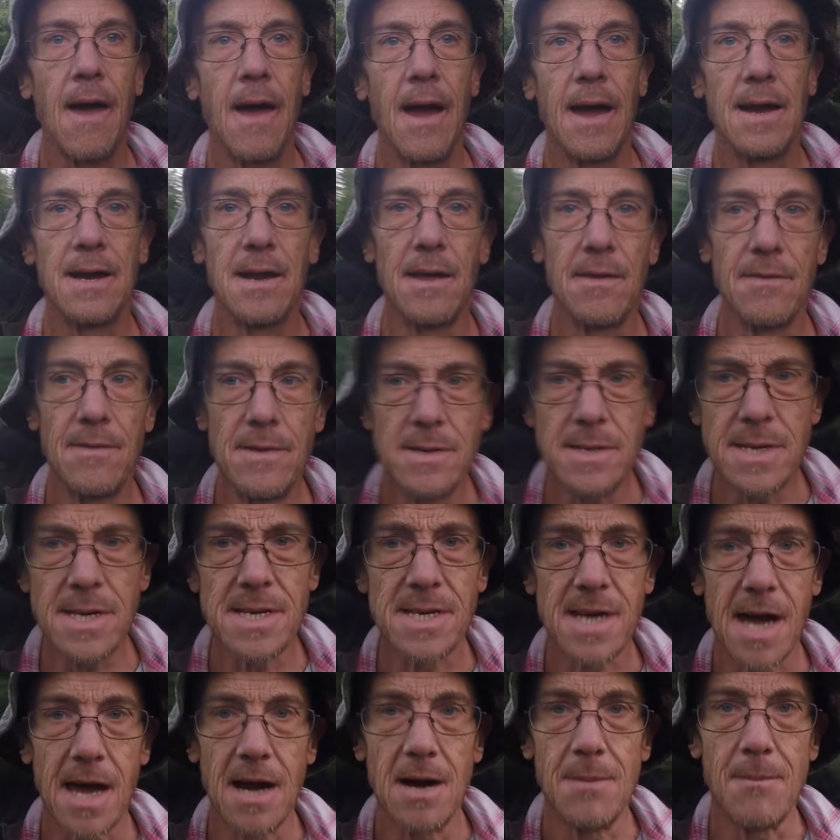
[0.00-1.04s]
And this is
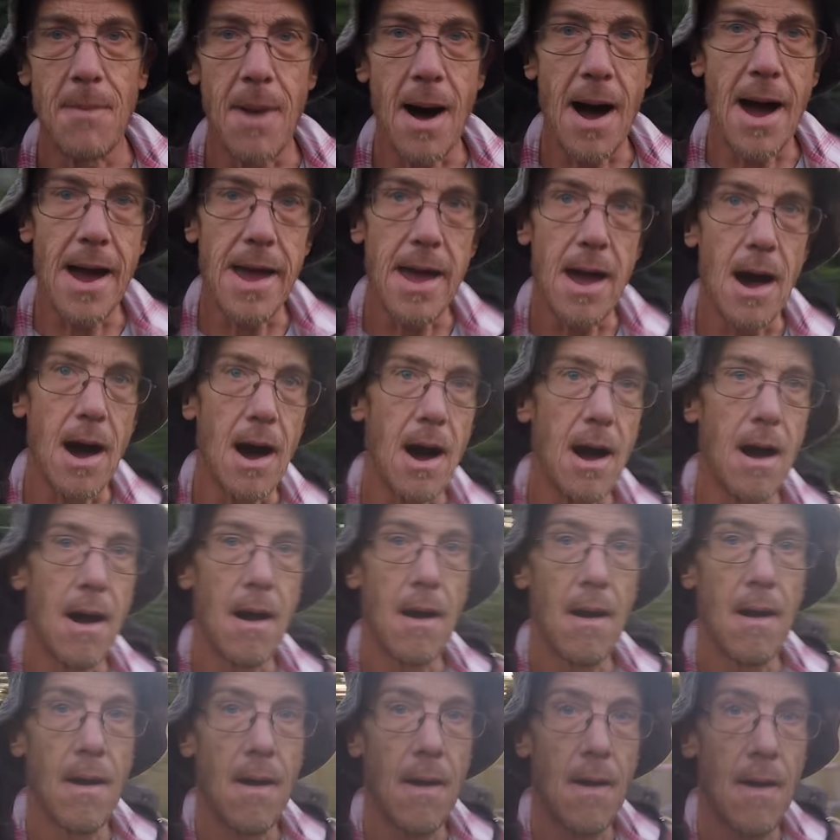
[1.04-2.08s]
kind of my
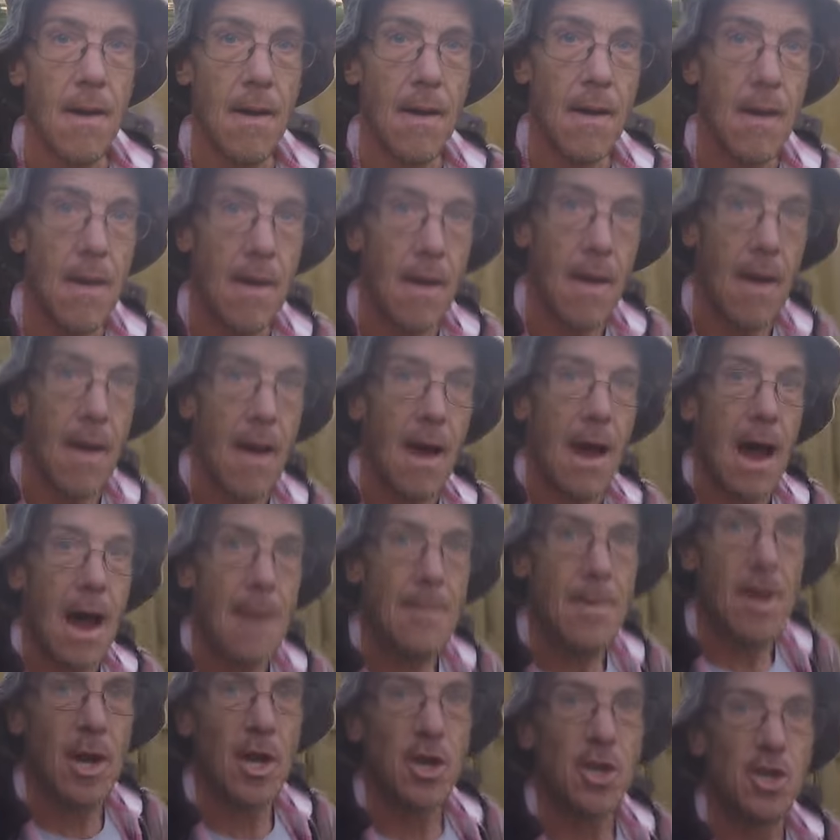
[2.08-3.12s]

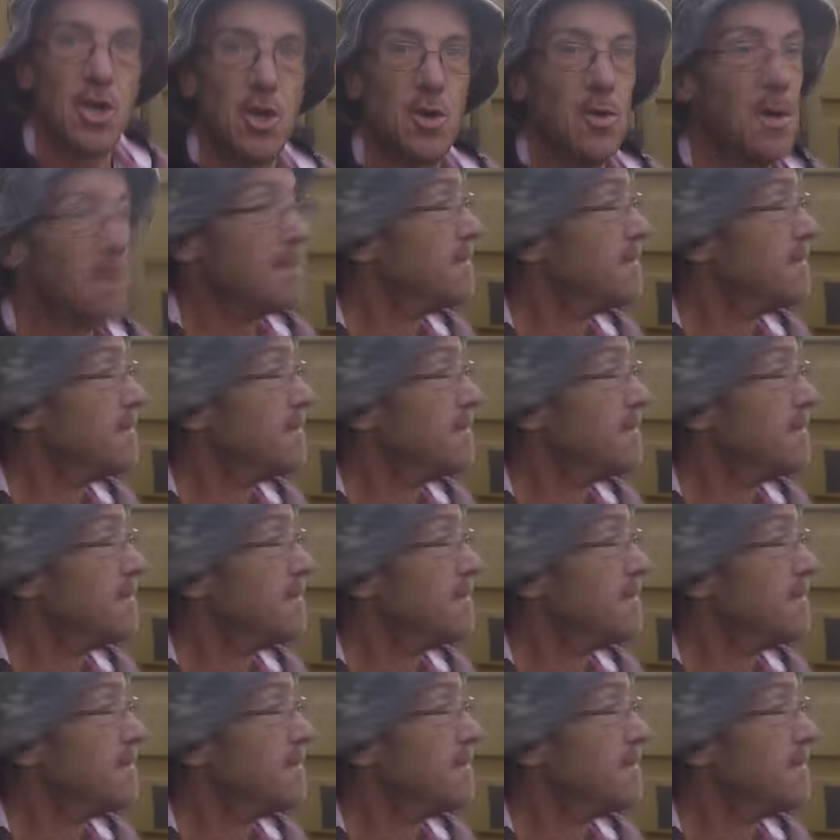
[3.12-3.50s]
I'm gonna shoot a